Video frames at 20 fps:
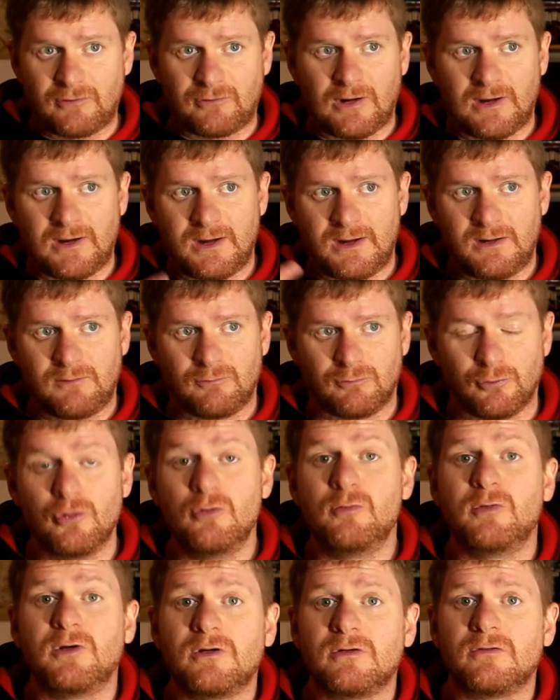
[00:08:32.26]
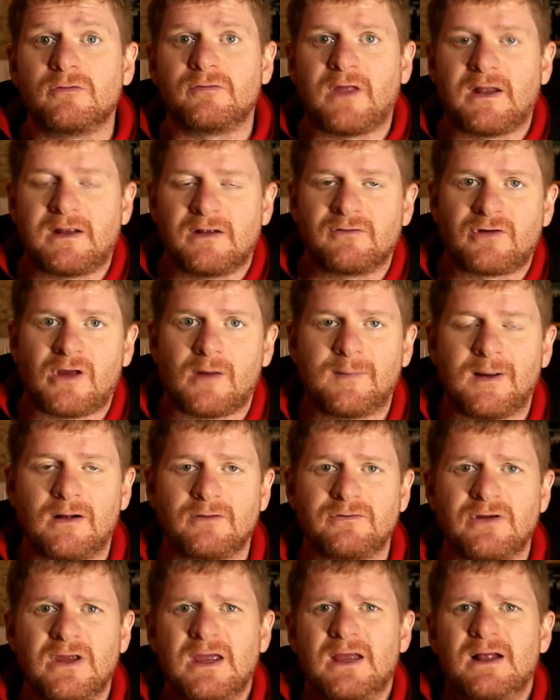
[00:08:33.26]
a rumor that has come
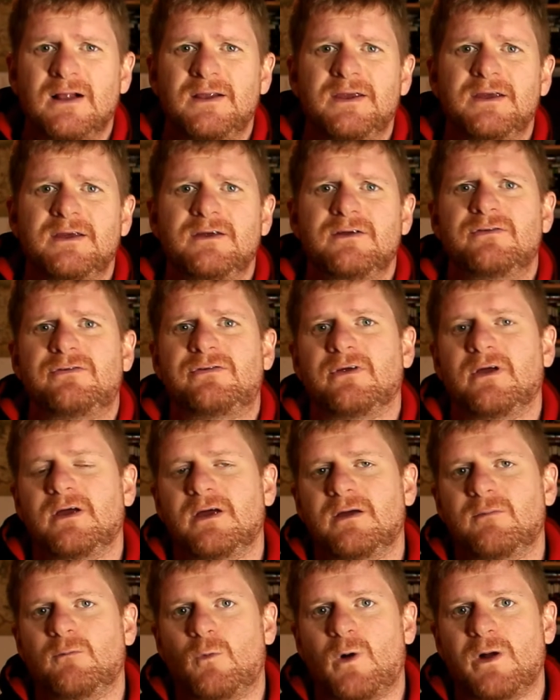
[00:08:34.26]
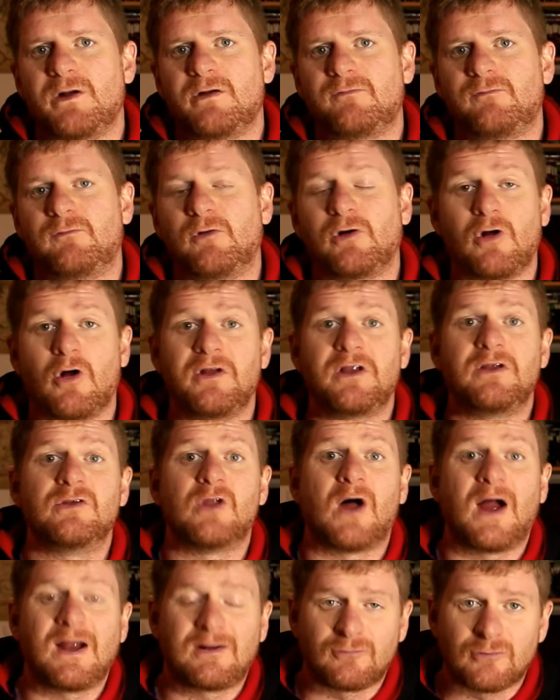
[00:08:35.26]
out is one regarding
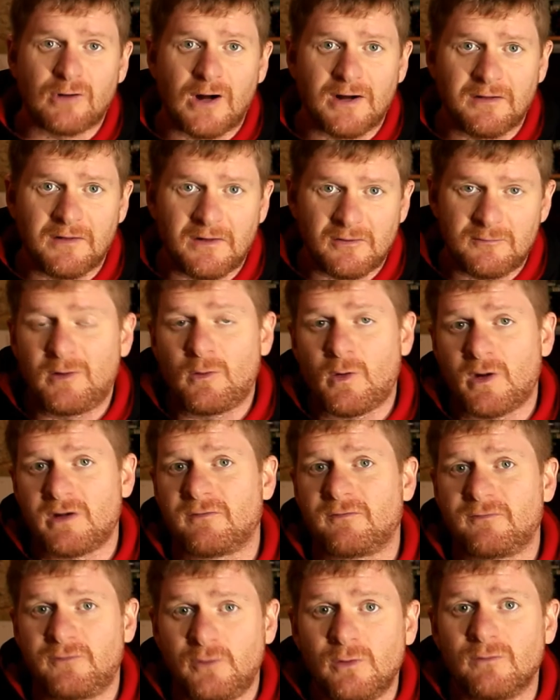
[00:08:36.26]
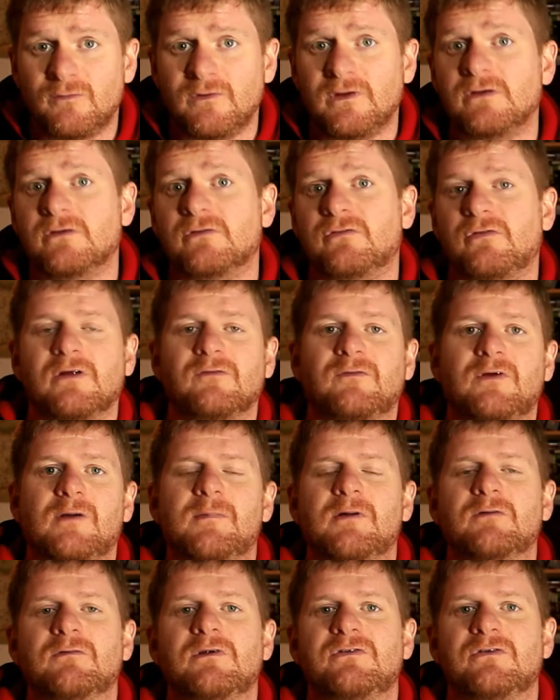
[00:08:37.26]
Knight Rider. There's been quite a few of these that have
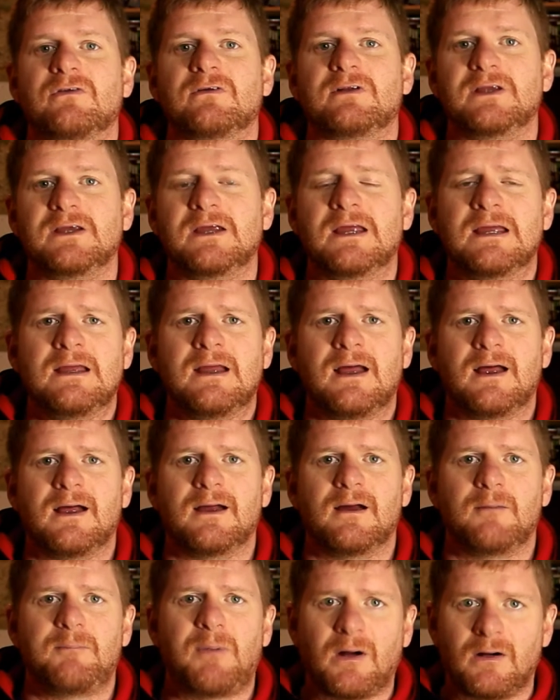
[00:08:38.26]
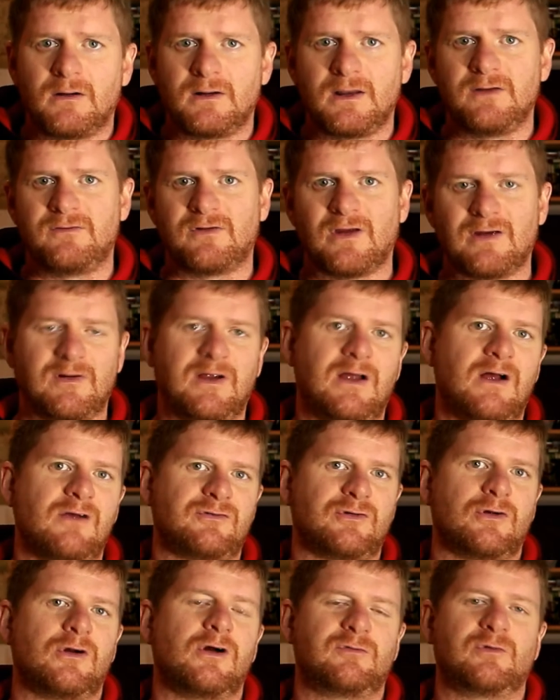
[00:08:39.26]
come out recently. Apparently David
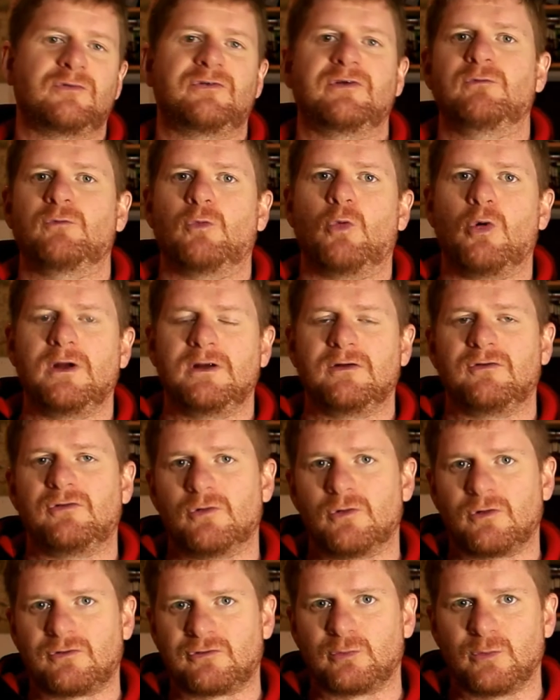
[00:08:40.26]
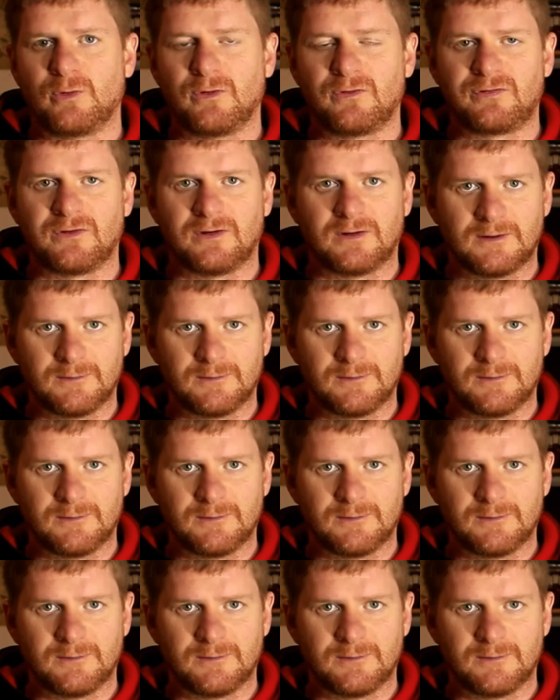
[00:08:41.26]
Hasselhoff was in talks with